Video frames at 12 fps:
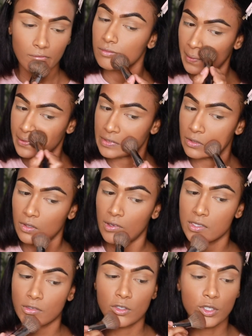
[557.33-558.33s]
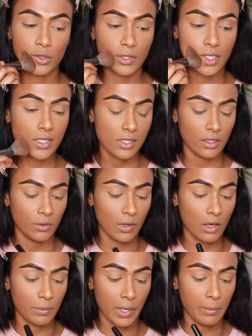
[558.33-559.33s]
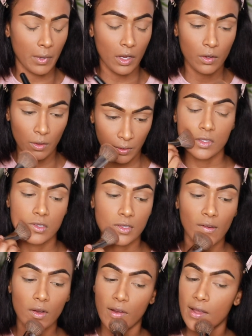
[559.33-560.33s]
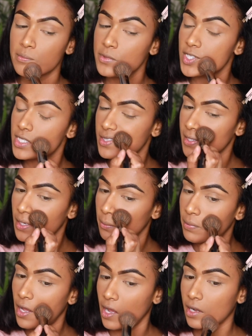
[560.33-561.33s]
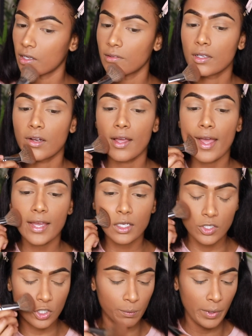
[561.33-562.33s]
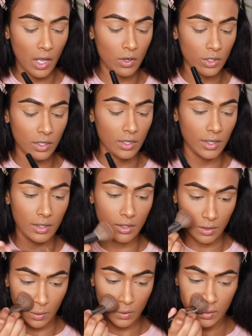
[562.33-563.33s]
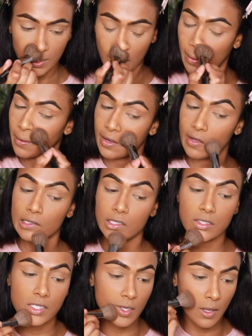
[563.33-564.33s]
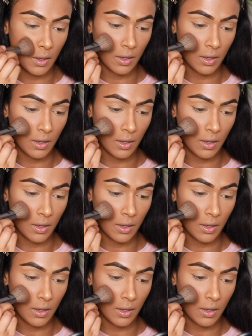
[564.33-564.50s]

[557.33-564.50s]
I do also crease around my mouth, so I'm just gonna pack a little extra powder in those areas.